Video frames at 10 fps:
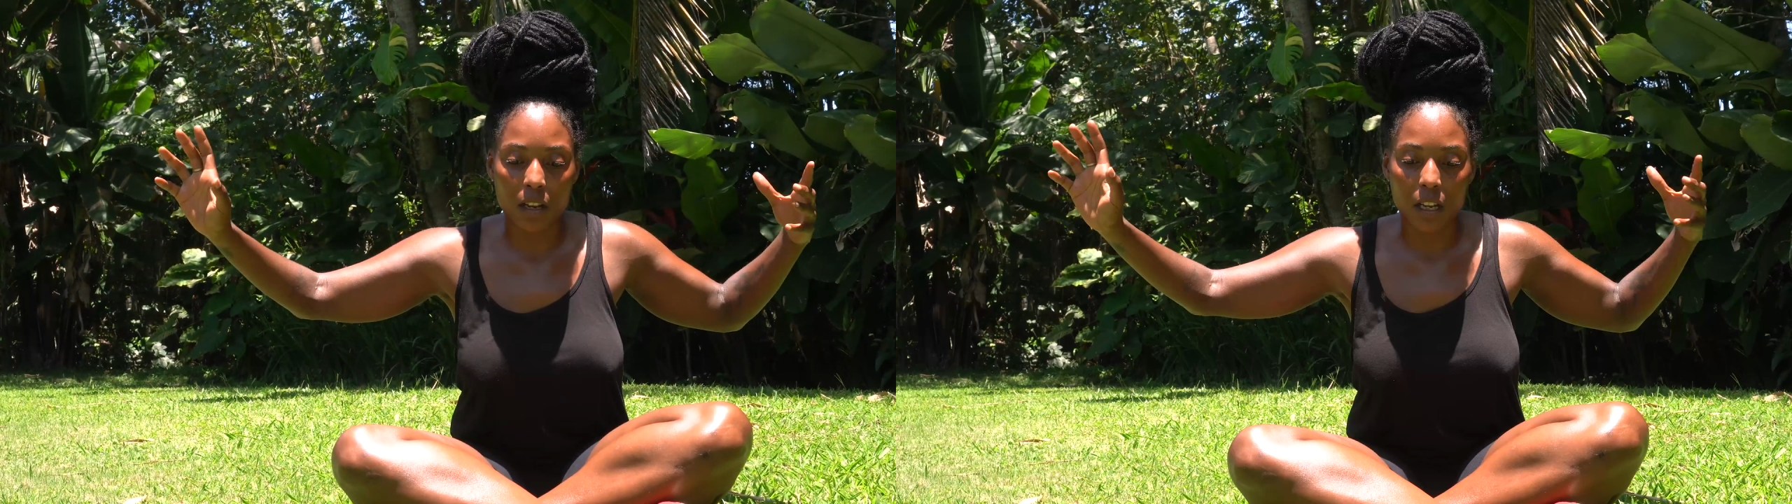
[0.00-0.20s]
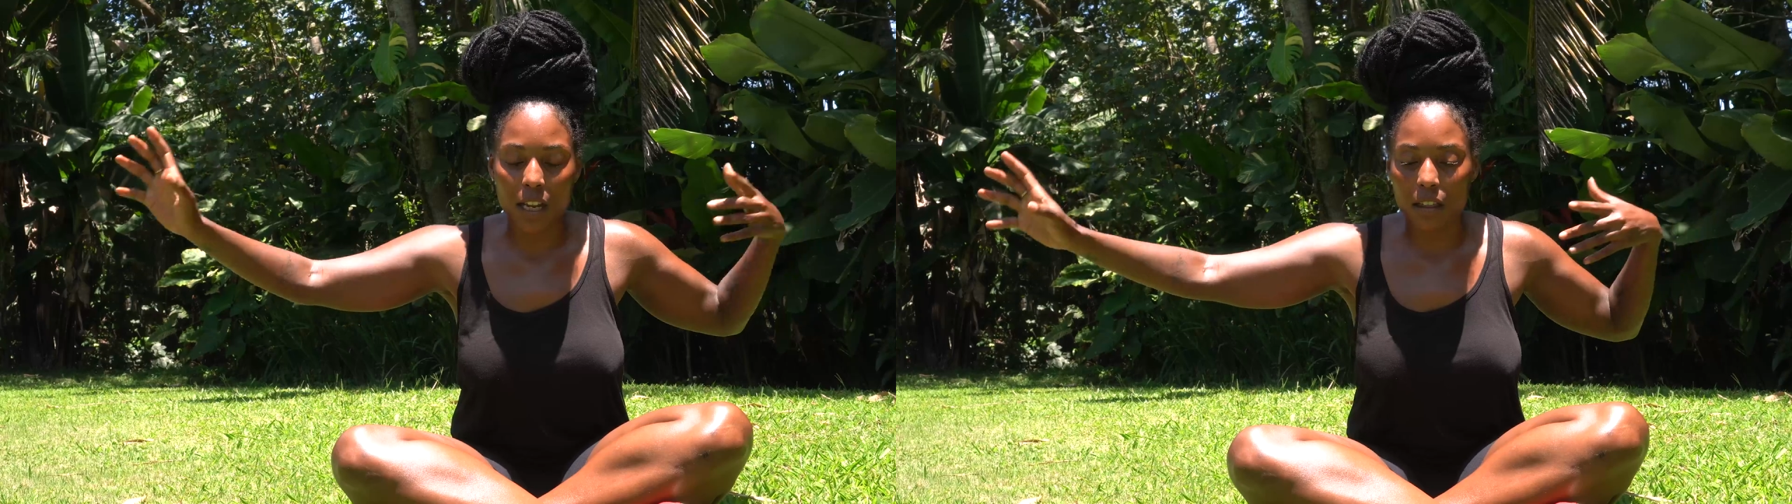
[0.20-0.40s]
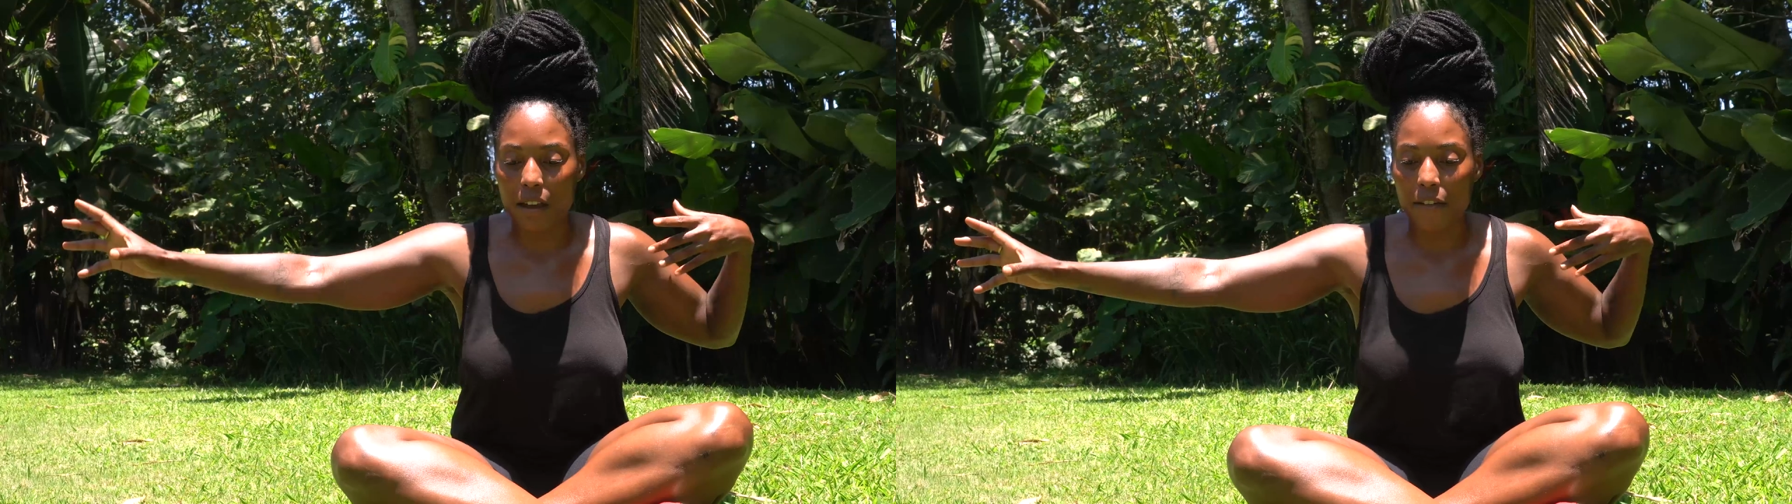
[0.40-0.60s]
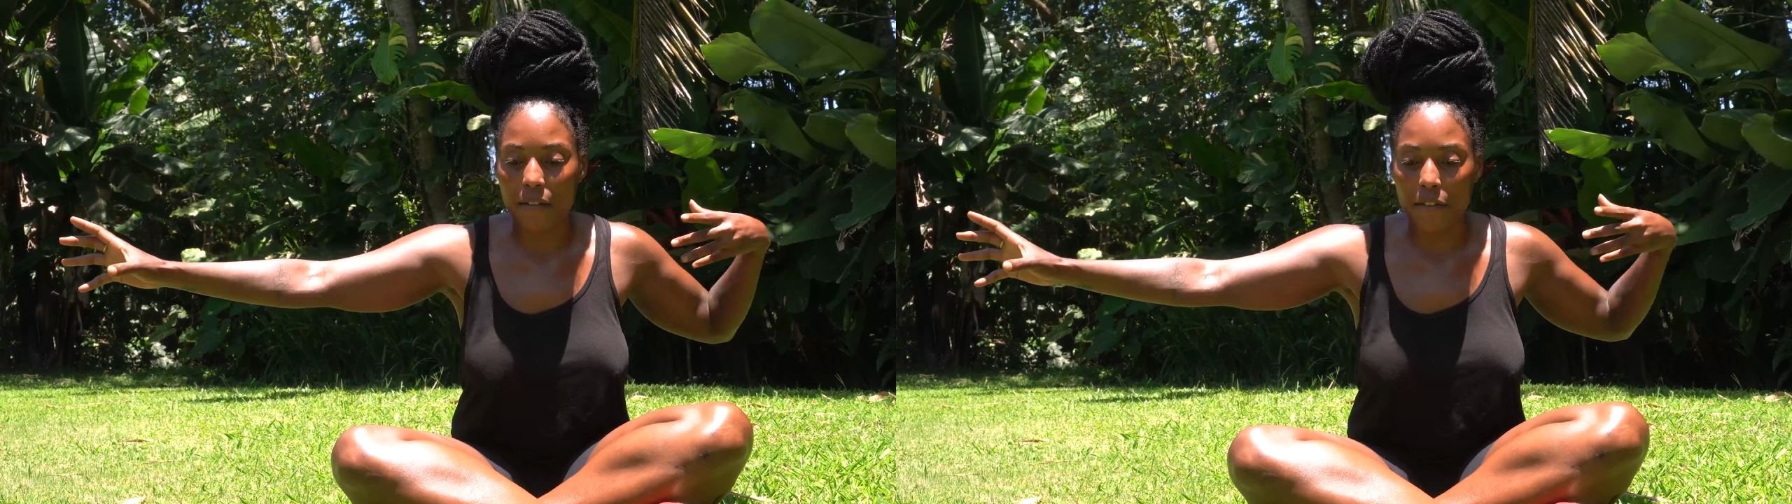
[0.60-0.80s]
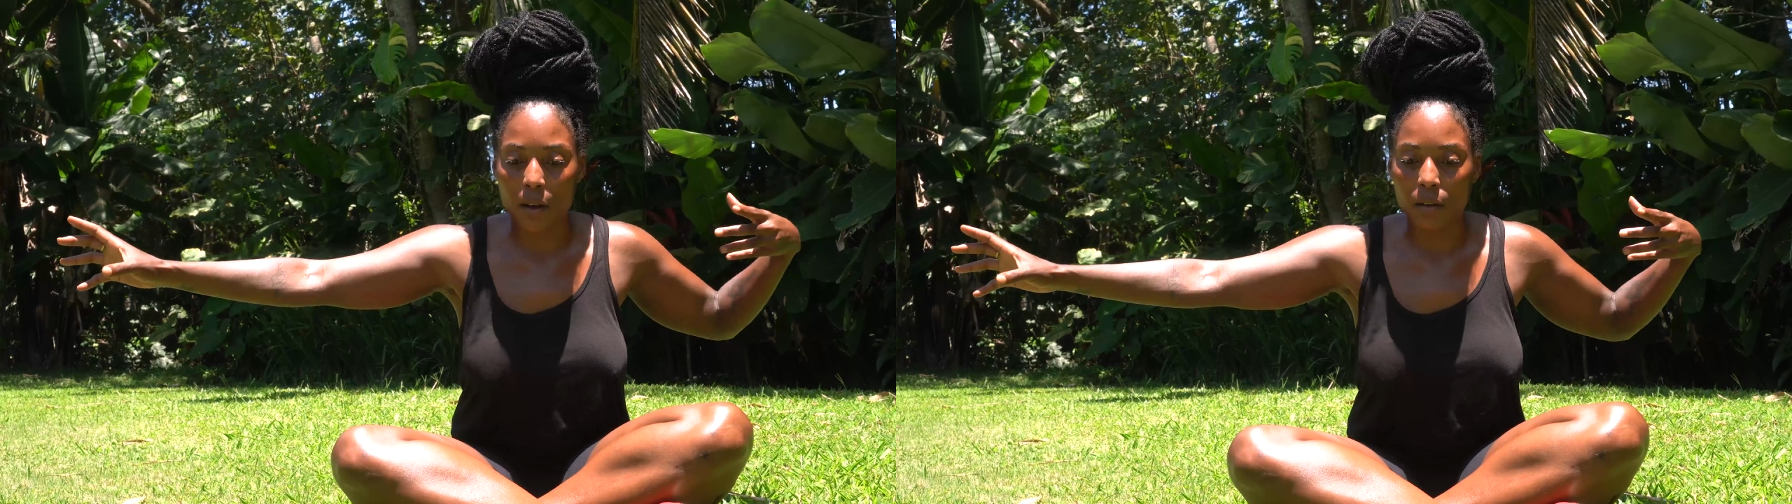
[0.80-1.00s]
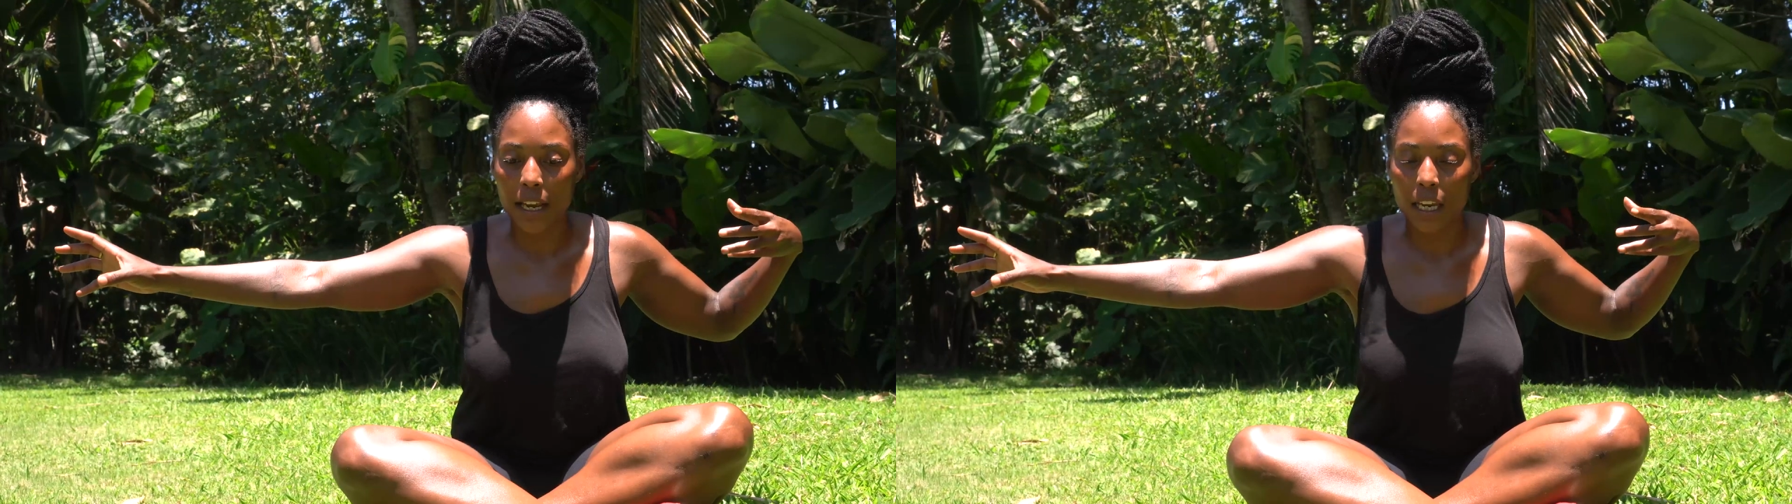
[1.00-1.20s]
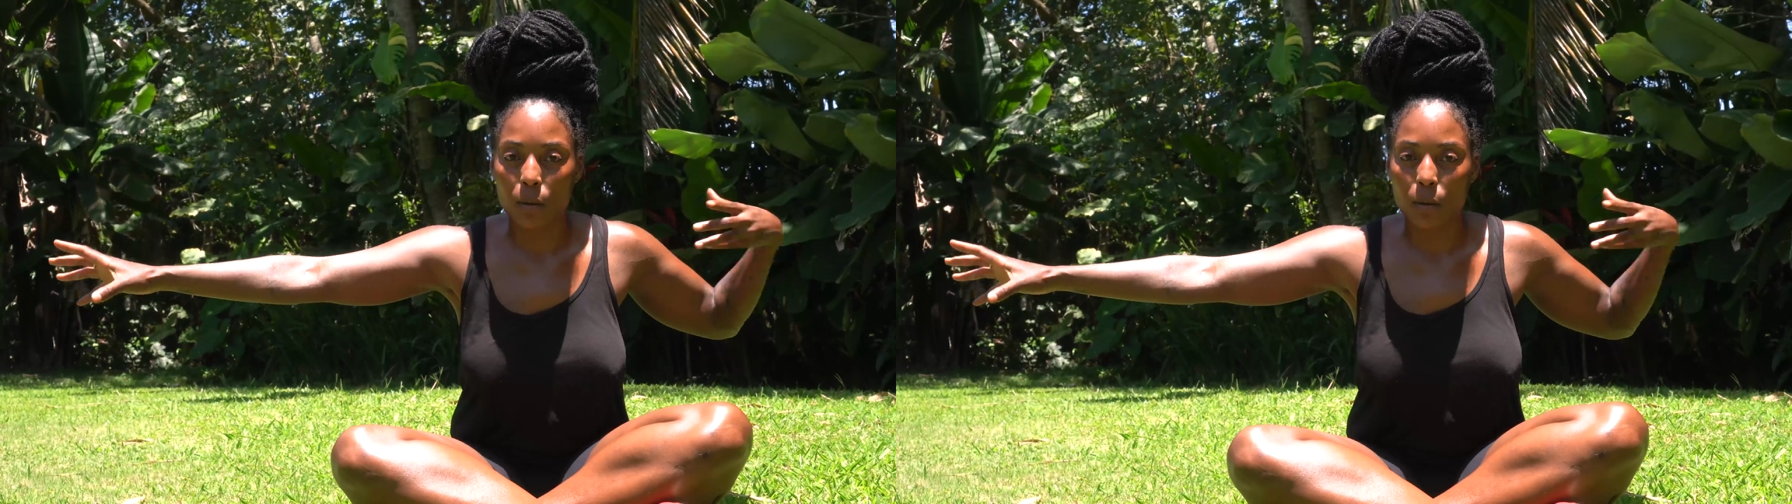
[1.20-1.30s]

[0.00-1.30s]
length of it felt like it